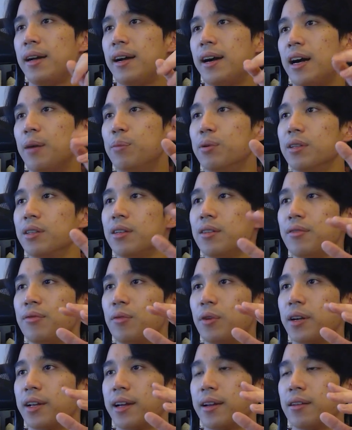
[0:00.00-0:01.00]
I believe
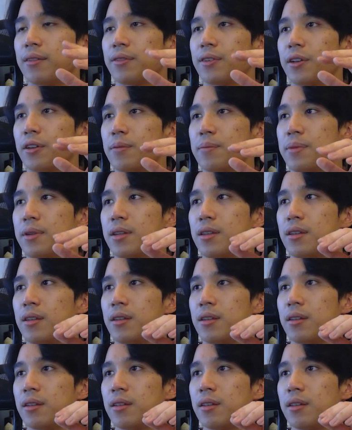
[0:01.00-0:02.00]
we're kind of going to
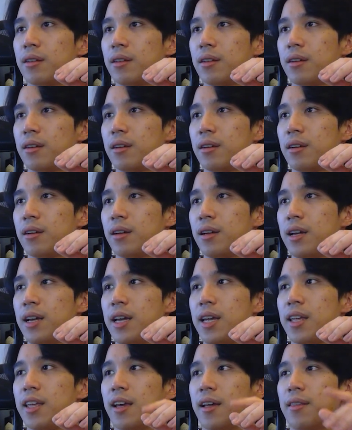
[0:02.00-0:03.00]
be,
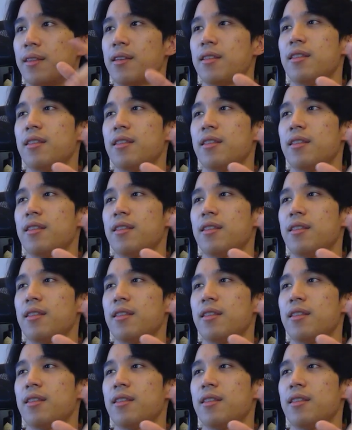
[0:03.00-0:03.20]
yeah.